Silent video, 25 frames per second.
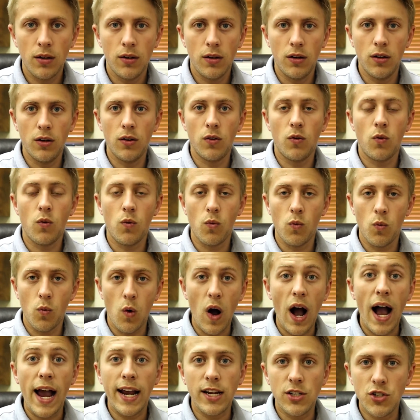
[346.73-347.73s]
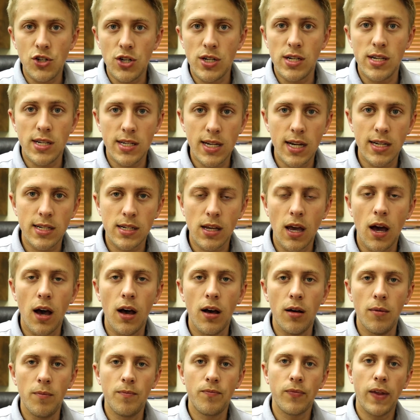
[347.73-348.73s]
why Jesus has
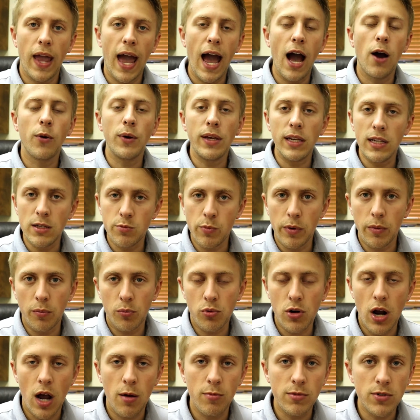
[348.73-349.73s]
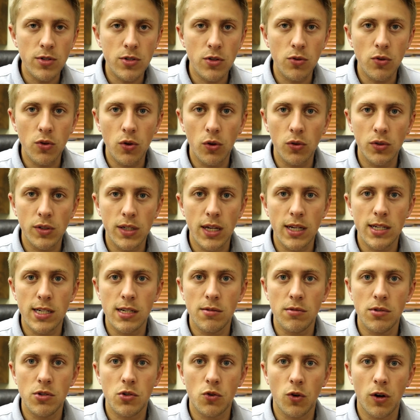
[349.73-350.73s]
come, how He has been promised through the Old
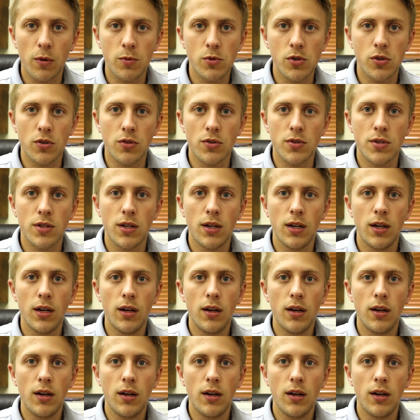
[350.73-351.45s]
Testament Scriptures,